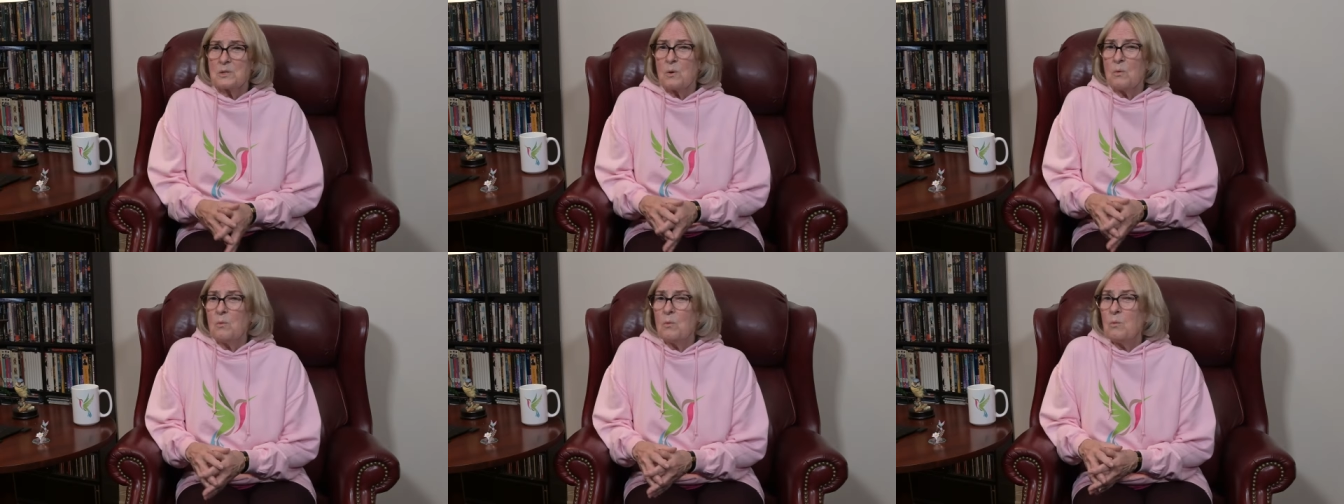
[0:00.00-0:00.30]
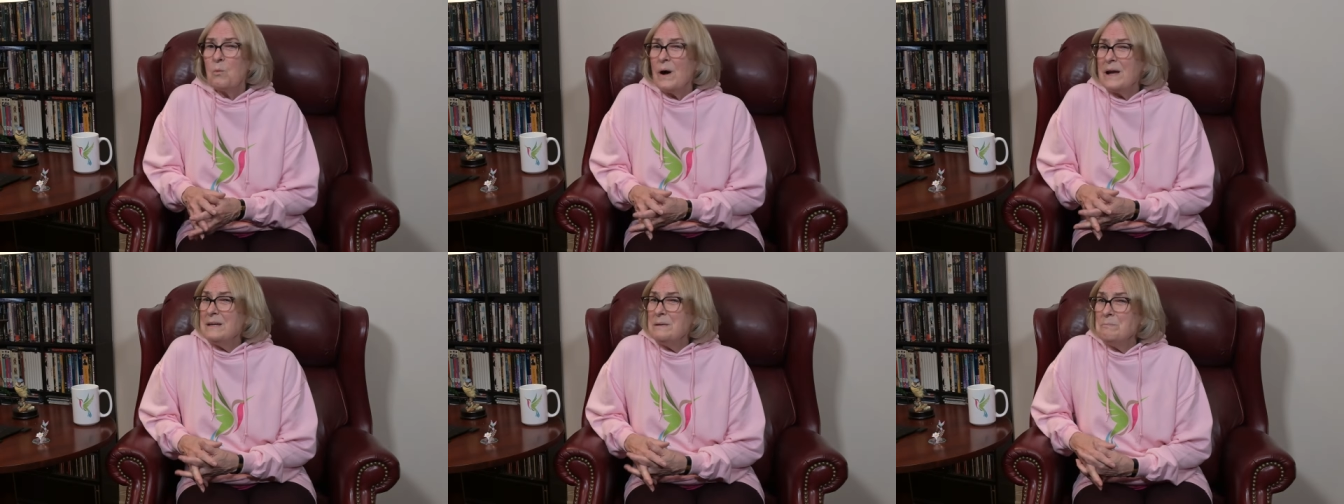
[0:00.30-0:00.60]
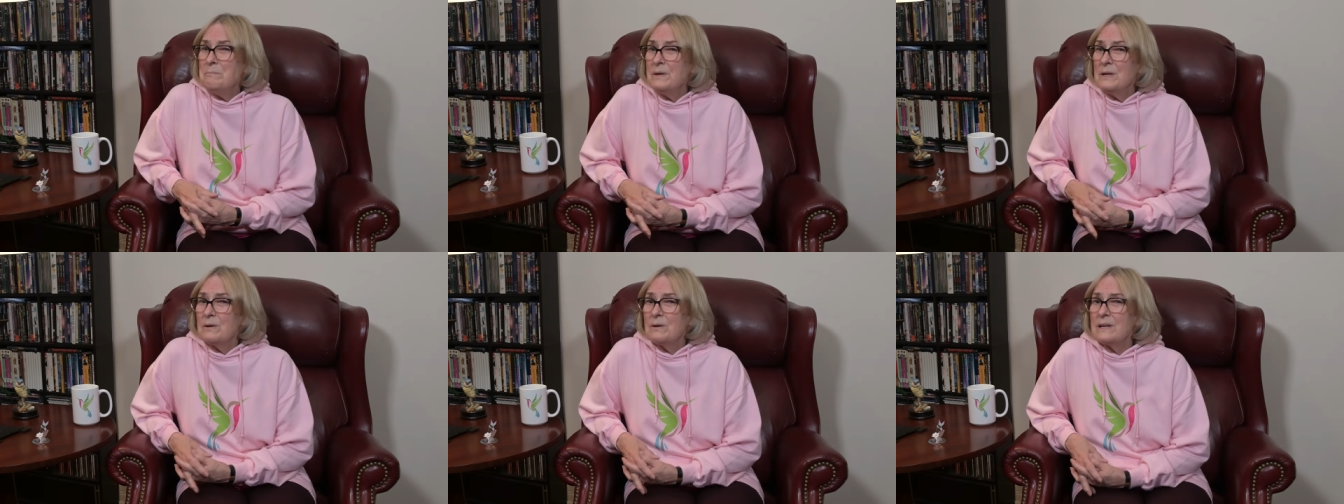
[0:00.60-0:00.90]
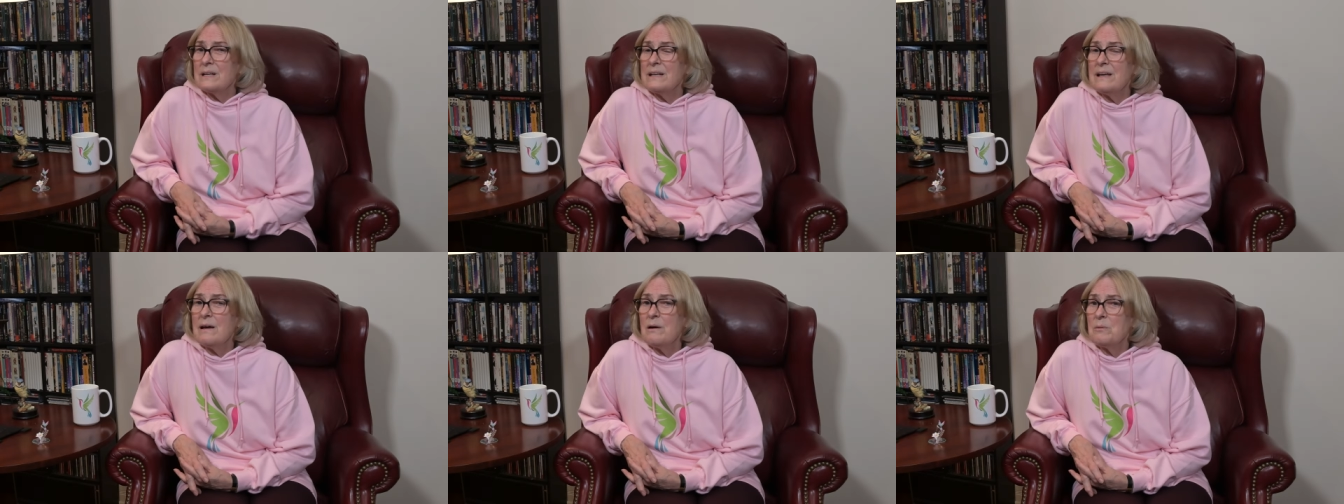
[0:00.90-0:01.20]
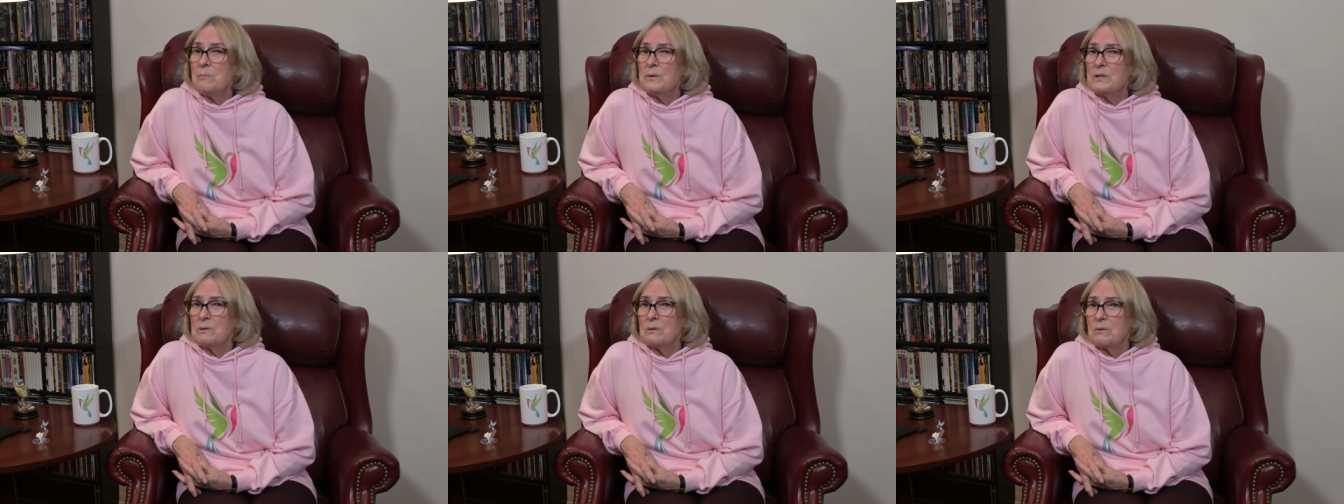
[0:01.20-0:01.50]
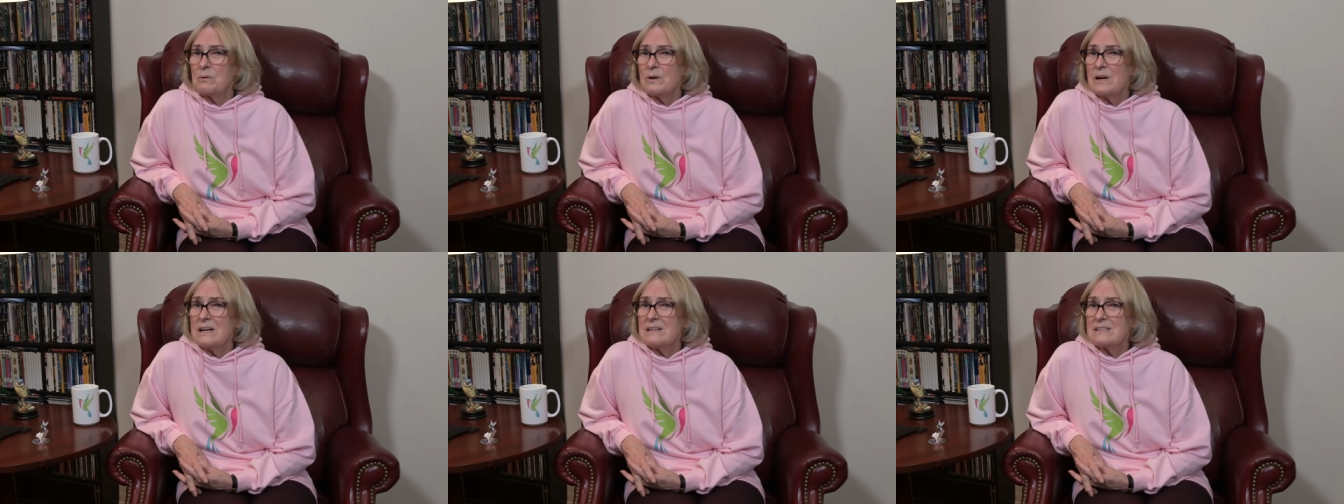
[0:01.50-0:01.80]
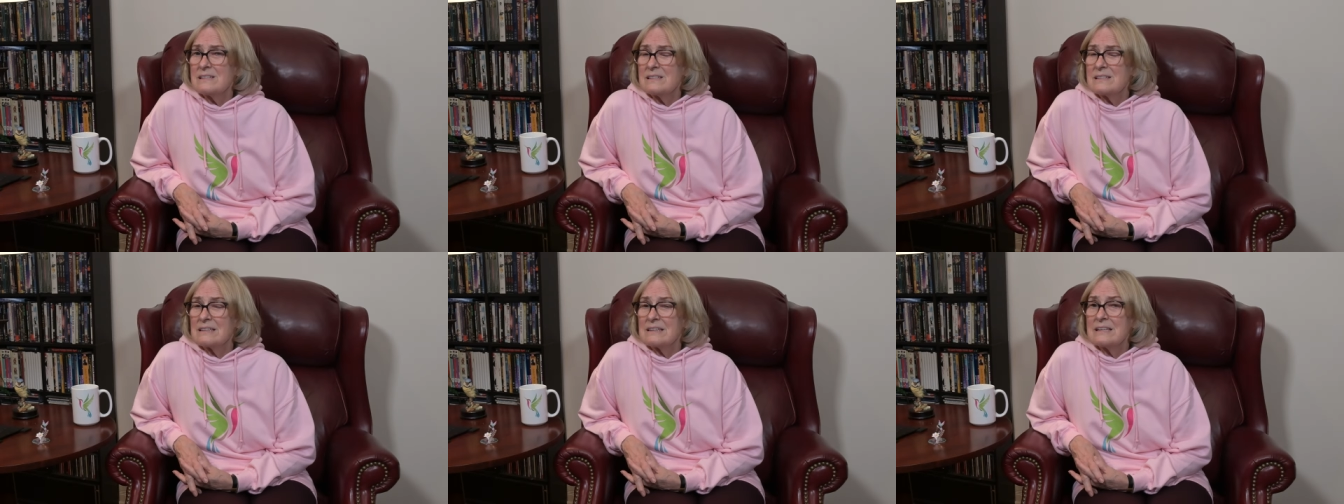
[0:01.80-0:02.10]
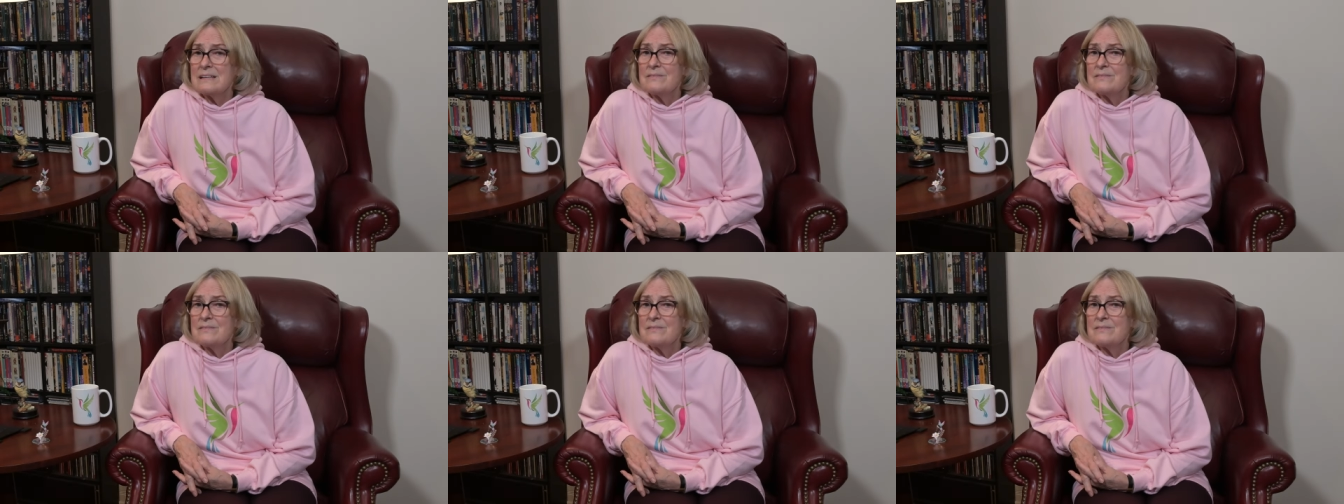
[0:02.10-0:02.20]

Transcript: the white-bearded helmetcrest